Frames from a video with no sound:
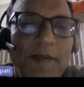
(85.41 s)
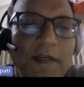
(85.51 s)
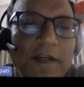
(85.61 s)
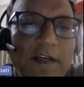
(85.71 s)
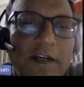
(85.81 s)

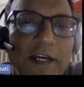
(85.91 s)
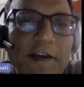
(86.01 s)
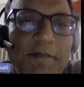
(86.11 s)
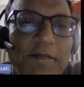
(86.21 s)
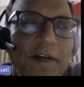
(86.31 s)

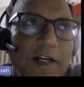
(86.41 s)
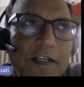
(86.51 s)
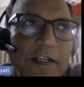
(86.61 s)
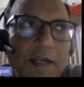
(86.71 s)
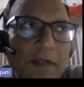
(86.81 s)
Adaptive
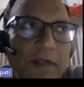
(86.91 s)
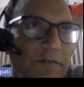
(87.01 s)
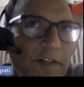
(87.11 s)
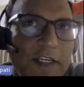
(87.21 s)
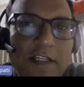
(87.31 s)
card.
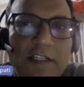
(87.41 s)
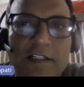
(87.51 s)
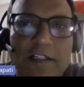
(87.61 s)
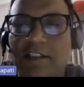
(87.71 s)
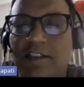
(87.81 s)
We can
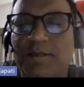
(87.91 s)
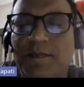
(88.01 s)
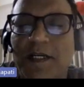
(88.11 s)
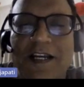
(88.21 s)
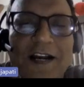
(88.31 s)
a
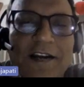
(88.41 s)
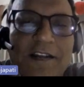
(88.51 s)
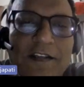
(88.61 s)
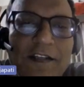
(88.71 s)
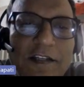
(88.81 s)
simple
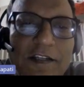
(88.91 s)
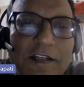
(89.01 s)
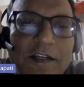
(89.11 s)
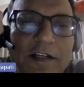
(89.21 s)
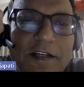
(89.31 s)
card
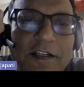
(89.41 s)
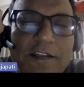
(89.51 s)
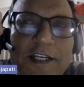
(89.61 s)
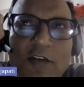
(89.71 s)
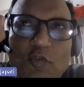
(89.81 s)

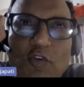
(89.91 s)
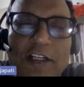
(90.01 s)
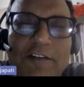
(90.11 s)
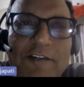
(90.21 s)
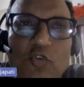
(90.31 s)
that
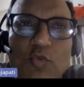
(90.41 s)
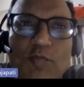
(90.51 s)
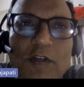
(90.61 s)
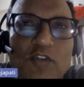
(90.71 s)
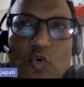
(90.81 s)
not require
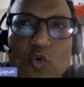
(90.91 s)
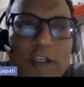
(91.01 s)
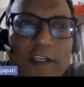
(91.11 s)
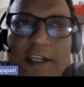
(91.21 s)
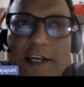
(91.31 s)
too much
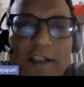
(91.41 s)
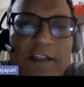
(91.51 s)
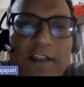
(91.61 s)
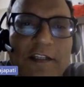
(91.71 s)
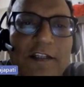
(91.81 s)
coding in
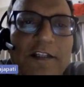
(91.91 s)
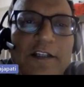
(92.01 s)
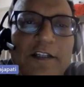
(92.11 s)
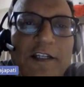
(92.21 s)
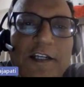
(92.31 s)
anything.
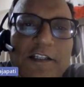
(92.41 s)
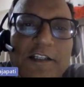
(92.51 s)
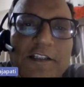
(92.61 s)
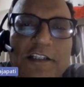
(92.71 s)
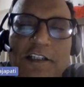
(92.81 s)
It
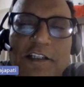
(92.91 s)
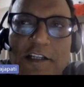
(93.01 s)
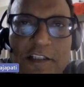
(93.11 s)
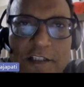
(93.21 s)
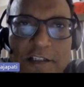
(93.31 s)
is just a
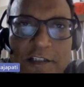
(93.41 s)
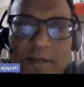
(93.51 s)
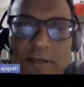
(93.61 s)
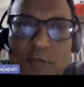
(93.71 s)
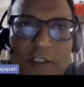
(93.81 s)
JSON
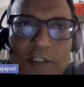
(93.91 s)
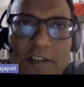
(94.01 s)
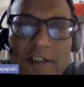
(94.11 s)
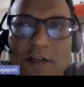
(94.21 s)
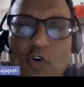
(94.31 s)
supported.